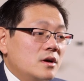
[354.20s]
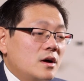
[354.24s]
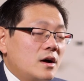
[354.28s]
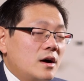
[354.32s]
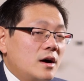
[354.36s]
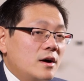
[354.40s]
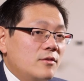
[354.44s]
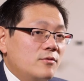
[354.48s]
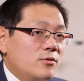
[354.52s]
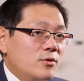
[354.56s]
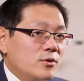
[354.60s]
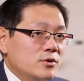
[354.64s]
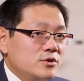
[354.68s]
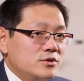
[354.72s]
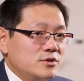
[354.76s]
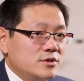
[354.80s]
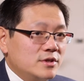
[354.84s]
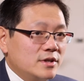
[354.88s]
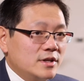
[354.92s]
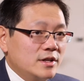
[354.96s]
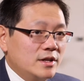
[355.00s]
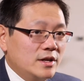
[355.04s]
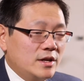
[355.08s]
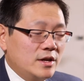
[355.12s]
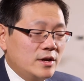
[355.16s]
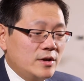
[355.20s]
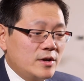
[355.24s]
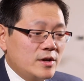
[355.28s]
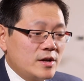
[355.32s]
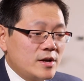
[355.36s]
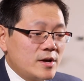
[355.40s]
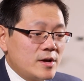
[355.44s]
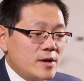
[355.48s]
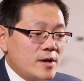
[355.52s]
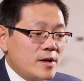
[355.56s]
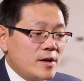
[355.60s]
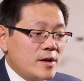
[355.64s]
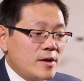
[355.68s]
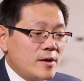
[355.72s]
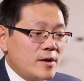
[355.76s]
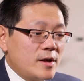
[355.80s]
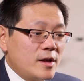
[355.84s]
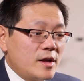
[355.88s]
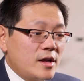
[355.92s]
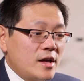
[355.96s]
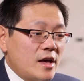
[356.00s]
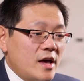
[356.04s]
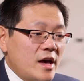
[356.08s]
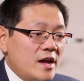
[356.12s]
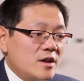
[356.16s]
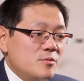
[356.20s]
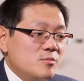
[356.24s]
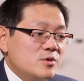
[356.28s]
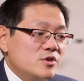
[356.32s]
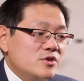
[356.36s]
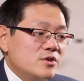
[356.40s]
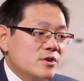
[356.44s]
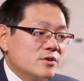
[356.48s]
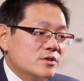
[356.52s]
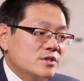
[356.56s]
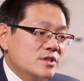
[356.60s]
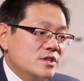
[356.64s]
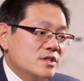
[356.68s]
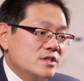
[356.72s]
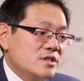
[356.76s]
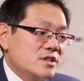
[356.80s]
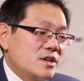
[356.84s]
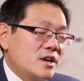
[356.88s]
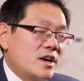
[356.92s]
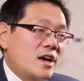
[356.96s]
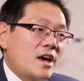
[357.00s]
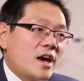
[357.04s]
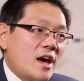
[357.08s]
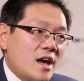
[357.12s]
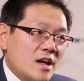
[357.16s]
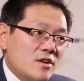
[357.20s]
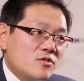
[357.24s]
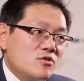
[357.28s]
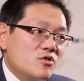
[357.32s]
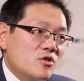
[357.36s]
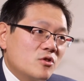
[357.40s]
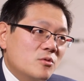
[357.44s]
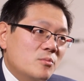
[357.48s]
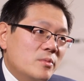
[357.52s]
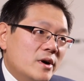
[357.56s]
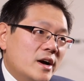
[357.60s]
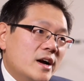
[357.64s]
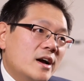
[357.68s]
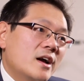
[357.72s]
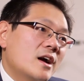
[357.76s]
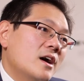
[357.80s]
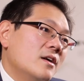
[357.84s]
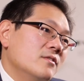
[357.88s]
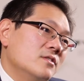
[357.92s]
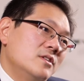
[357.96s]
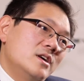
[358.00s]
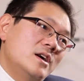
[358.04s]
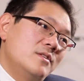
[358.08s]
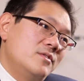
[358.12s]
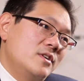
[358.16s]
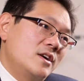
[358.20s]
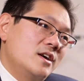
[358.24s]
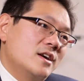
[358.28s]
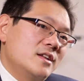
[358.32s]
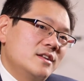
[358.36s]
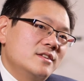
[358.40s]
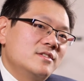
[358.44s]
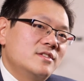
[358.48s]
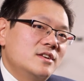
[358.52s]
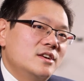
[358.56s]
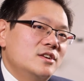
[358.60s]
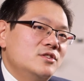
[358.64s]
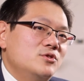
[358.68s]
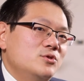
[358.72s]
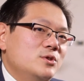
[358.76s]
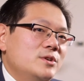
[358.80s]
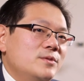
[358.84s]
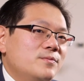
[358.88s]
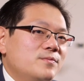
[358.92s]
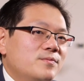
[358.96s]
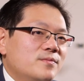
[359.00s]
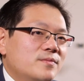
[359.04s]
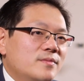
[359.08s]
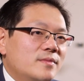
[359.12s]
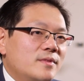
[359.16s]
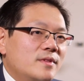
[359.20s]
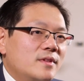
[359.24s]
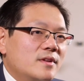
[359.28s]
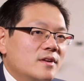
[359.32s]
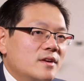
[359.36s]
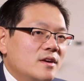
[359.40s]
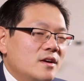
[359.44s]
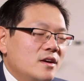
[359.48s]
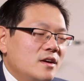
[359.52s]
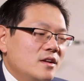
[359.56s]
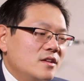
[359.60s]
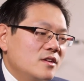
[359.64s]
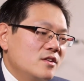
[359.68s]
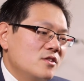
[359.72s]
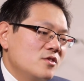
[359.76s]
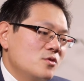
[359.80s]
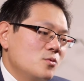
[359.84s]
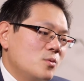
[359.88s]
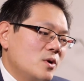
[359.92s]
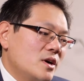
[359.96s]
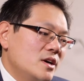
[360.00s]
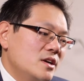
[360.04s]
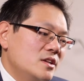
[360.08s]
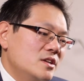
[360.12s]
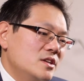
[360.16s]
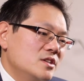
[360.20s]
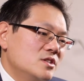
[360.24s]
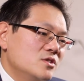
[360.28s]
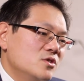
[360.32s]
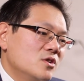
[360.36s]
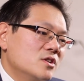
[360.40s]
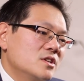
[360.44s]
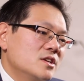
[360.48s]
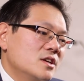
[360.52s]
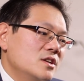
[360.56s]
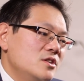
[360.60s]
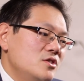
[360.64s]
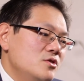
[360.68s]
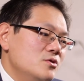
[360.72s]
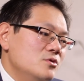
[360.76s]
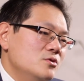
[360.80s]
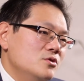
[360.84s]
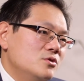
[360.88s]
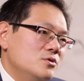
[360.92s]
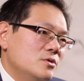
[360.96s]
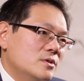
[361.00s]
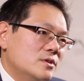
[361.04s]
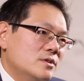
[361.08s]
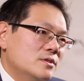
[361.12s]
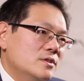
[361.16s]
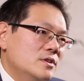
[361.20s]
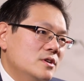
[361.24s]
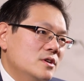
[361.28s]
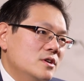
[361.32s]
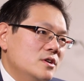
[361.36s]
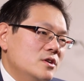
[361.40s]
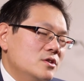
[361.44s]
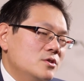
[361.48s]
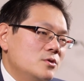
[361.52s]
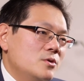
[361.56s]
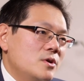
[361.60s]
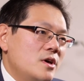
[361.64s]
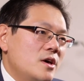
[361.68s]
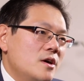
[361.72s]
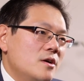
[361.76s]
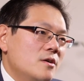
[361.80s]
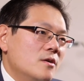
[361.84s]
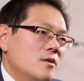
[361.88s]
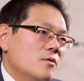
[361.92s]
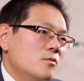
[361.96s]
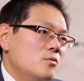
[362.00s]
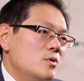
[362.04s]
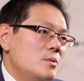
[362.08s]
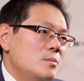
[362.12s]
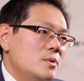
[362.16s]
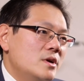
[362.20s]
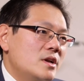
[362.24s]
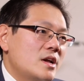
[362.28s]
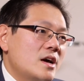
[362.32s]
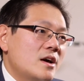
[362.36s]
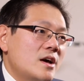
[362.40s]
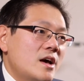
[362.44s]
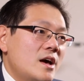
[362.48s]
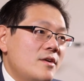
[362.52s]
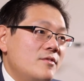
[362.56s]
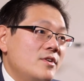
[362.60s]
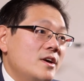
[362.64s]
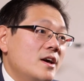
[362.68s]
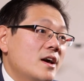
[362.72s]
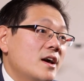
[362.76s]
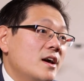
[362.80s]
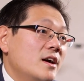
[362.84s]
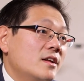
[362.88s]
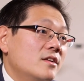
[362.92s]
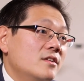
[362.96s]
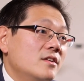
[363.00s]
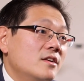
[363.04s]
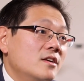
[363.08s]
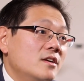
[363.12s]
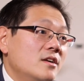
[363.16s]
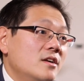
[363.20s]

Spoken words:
Unfortunately, endometriosis can grow back after having had the surgery. This is why it is not unusual to hear of women having had